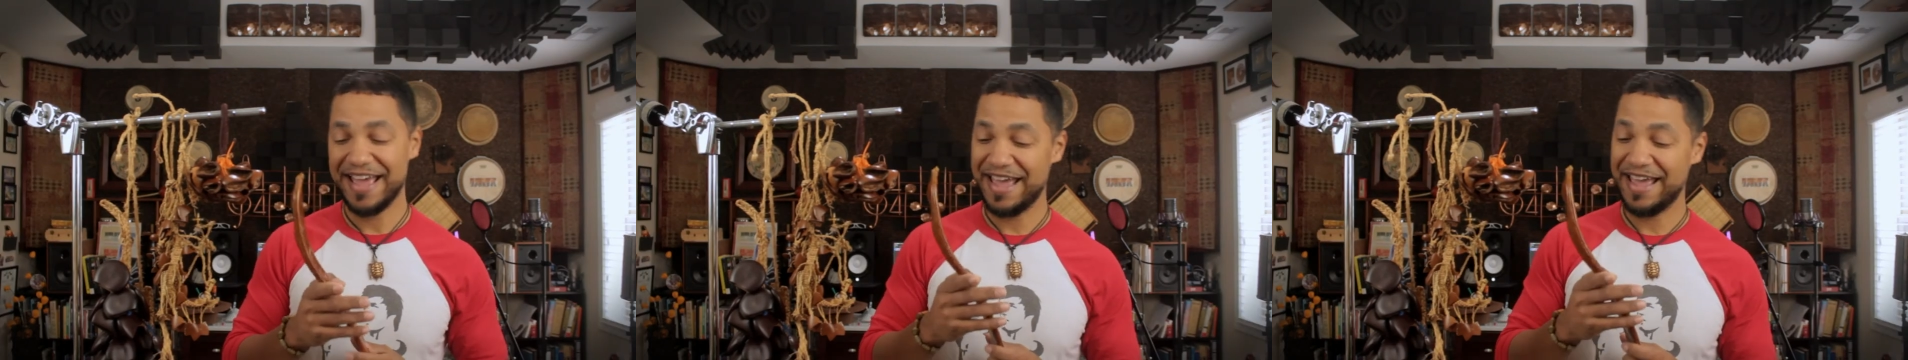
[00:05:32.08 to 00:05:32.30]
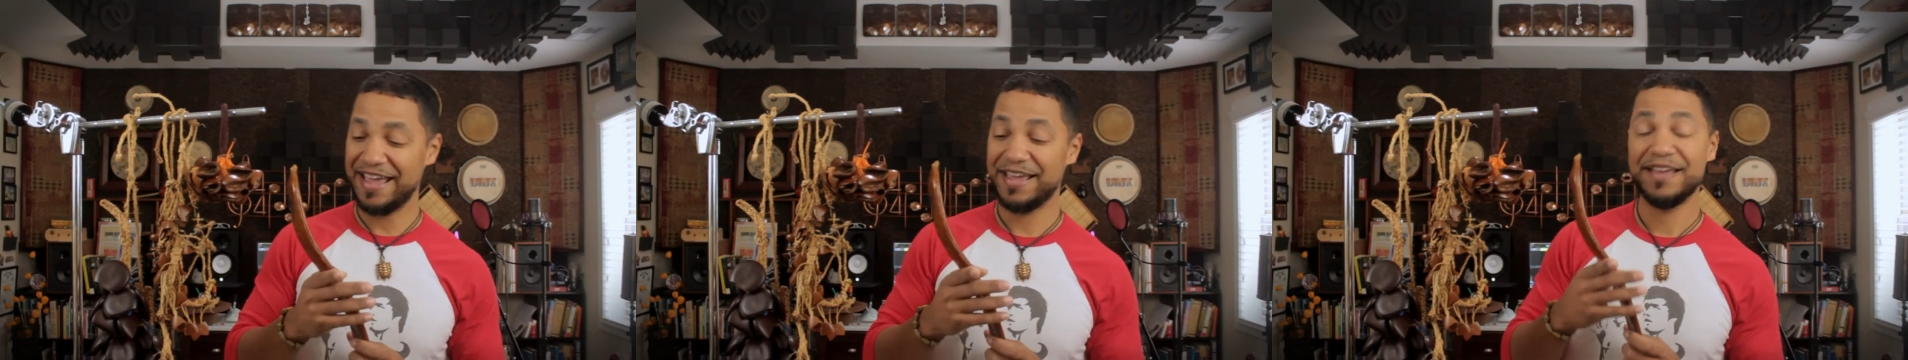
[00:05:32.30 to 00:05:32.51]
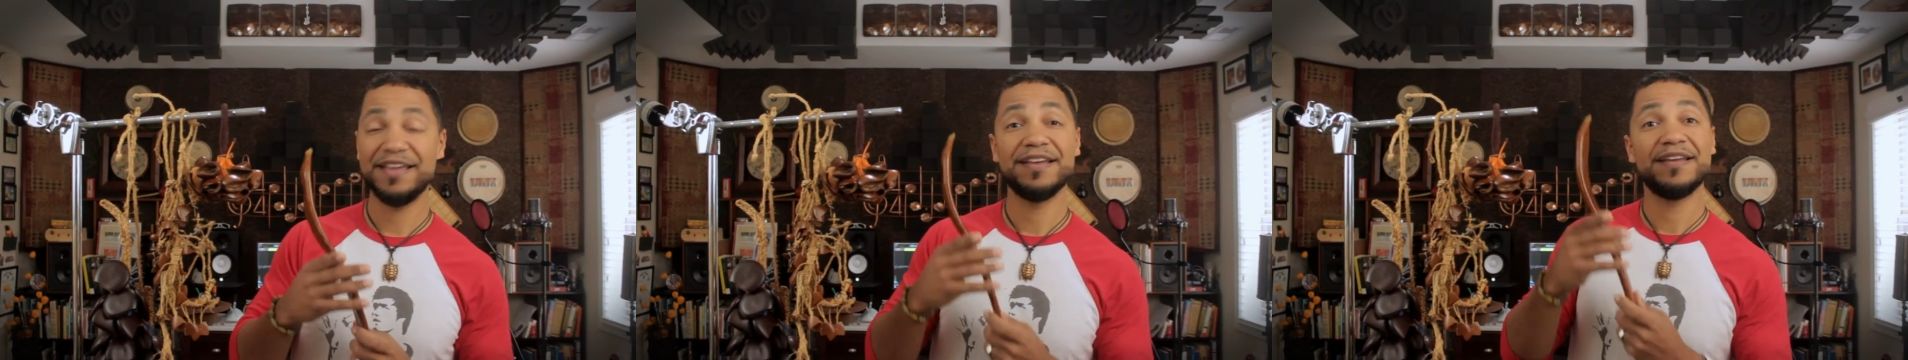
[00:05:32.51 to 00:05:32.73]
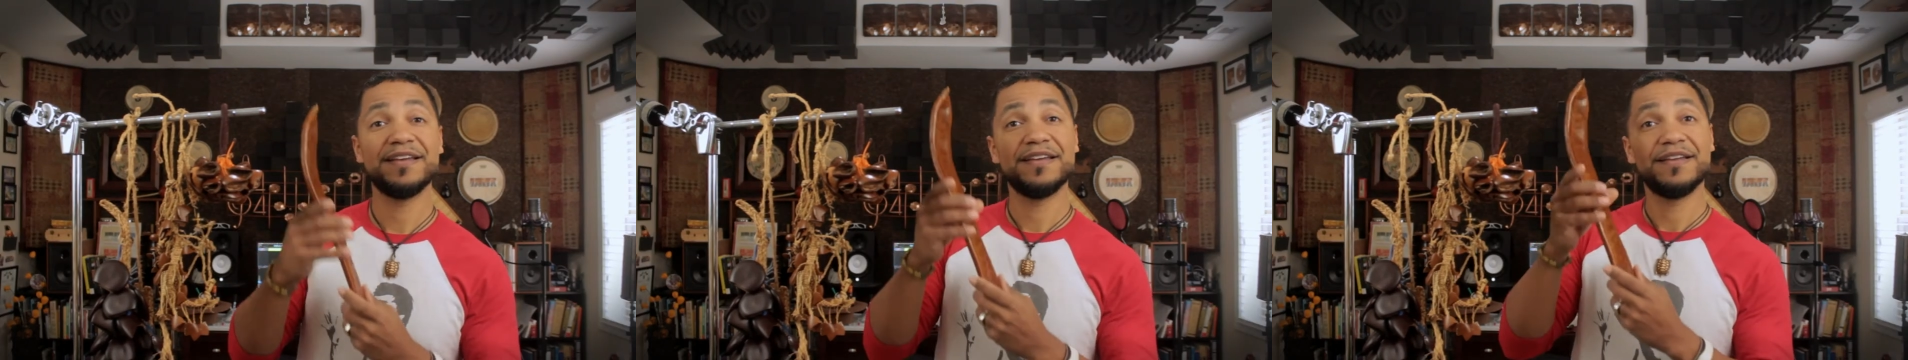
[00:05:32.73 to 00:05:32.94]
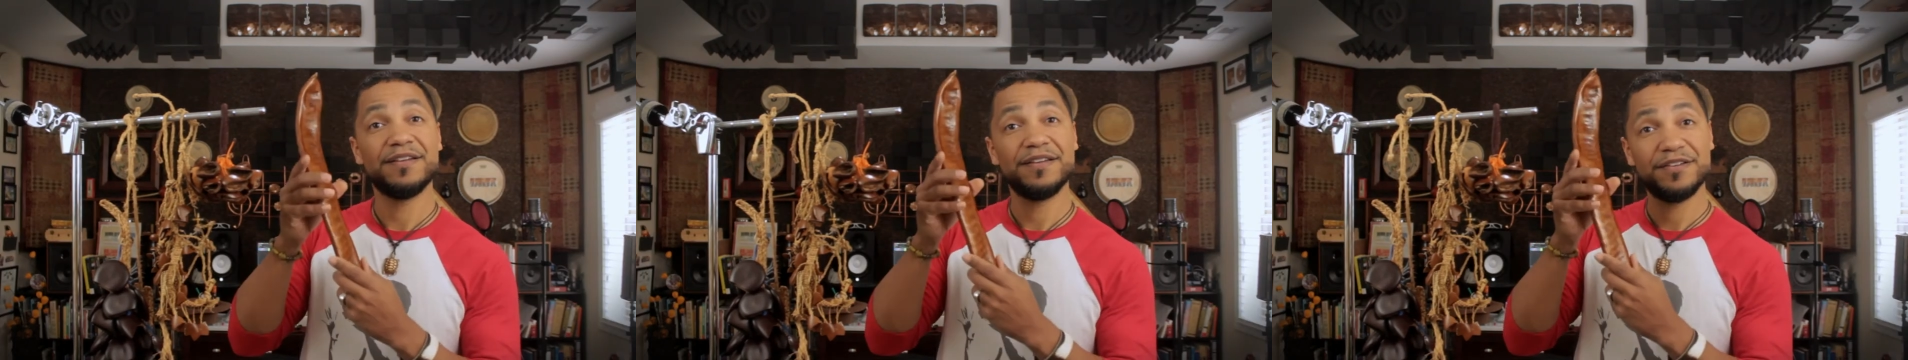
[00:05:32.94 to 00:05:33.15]
a
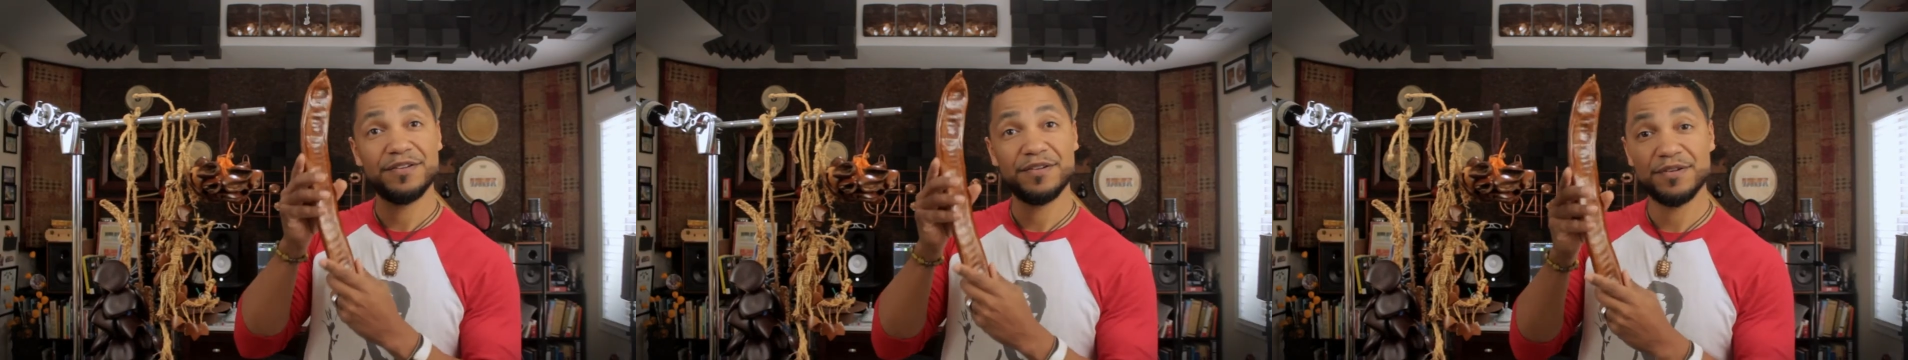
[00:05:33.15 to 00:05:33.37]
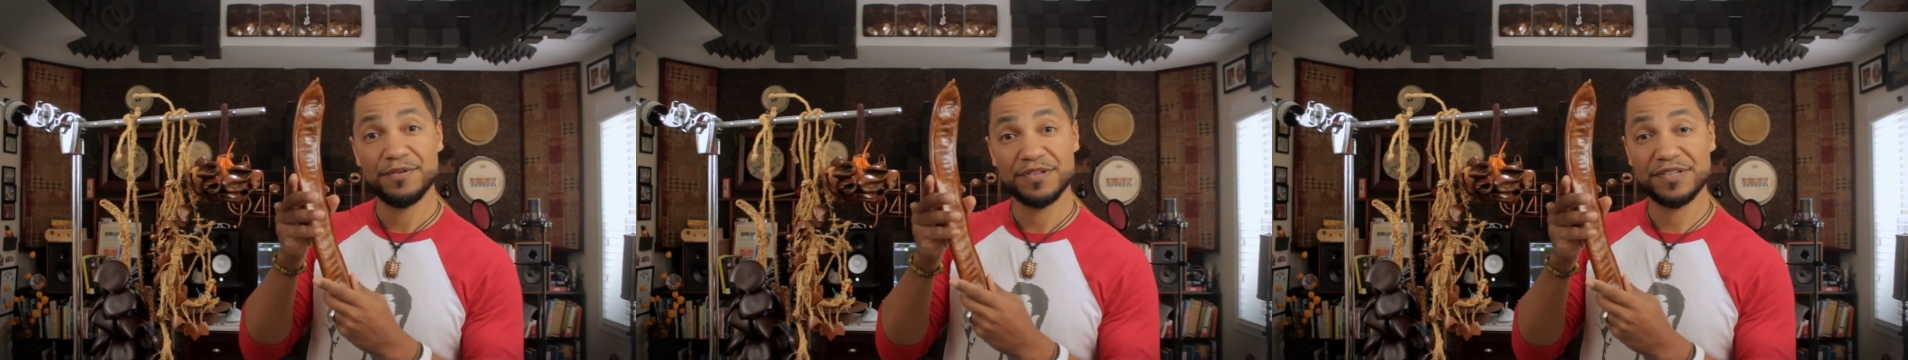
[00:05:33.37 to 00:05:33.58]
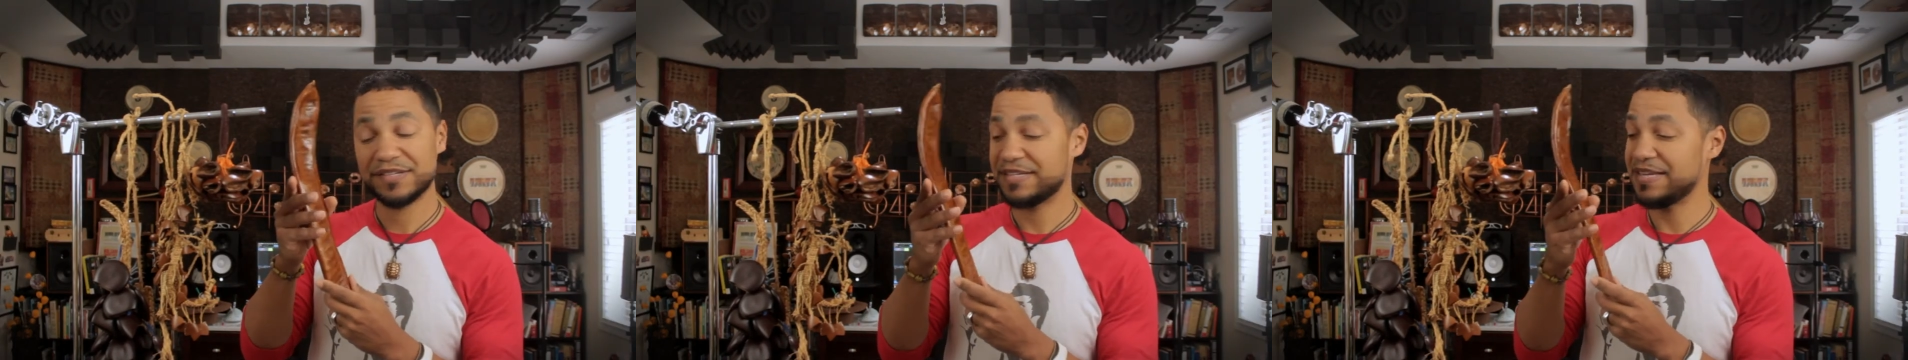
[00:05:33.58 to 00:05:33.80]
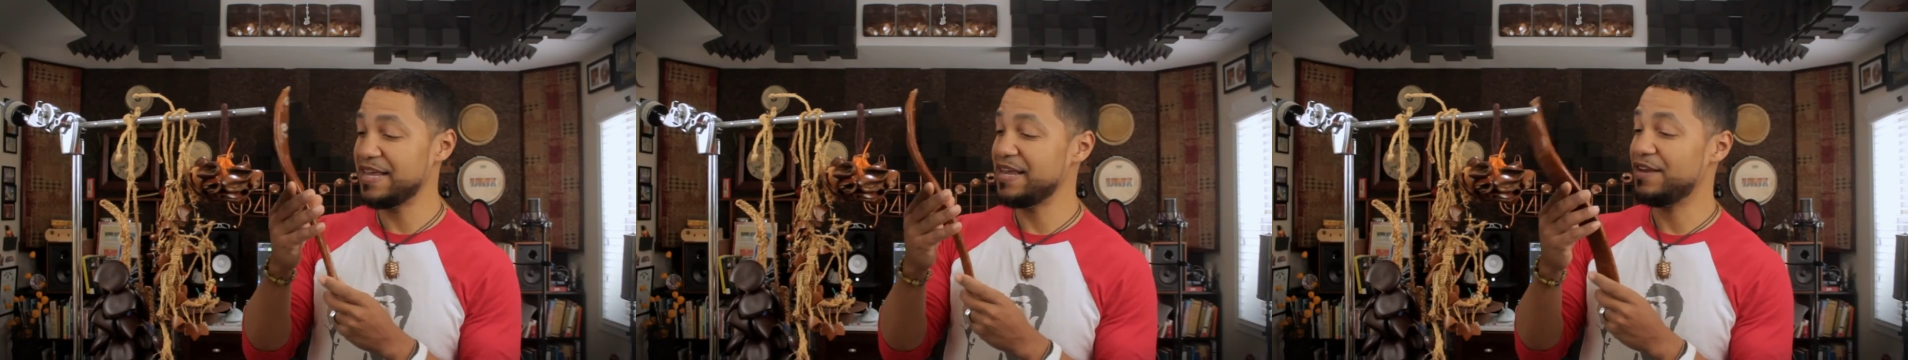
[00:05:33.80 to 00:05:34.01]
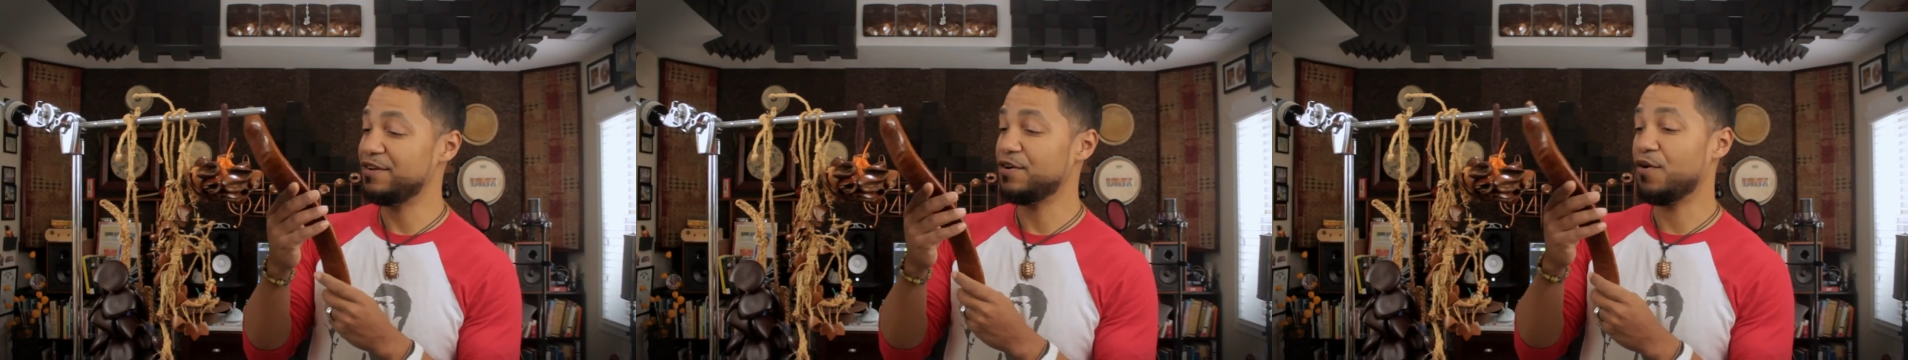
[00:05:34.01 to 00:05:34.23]

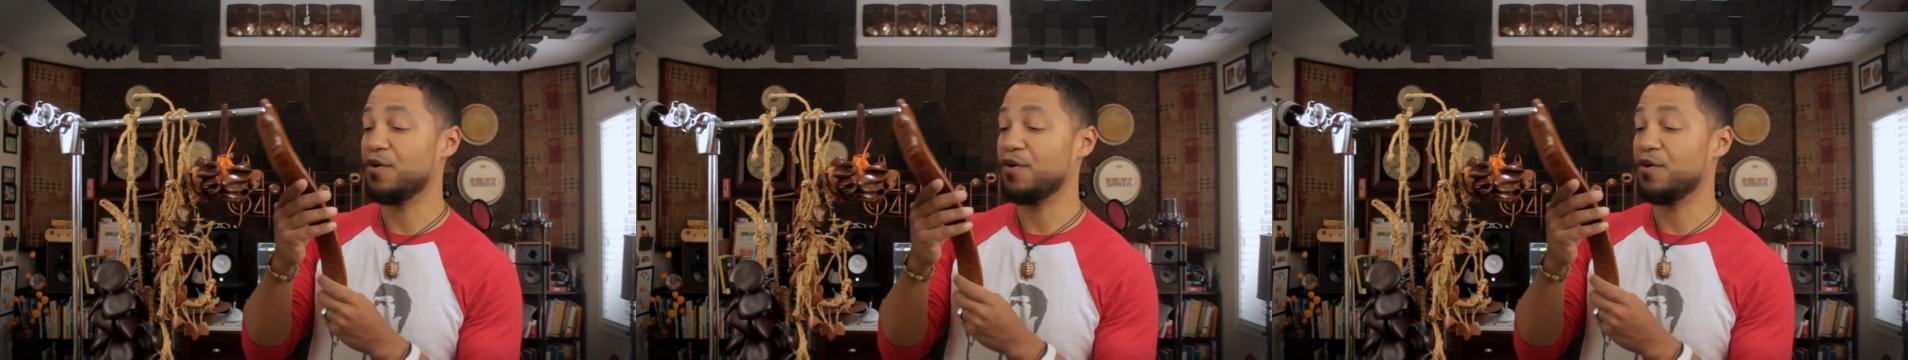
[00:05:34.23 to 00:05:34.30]
seed